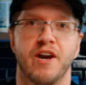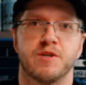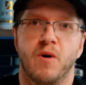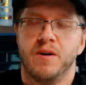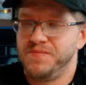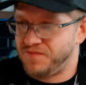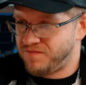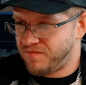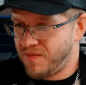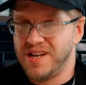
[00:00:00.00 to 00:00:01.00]
the next part
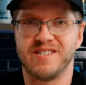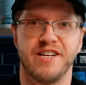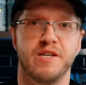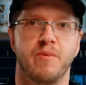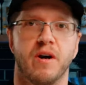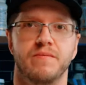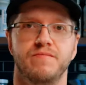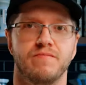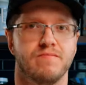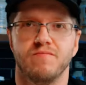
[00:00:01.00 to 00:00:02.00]
is the easy
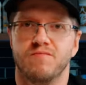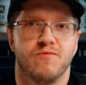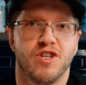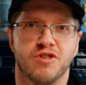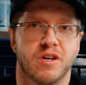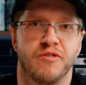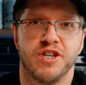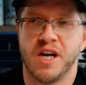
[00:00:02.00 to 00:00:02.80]
part. Just sugar-free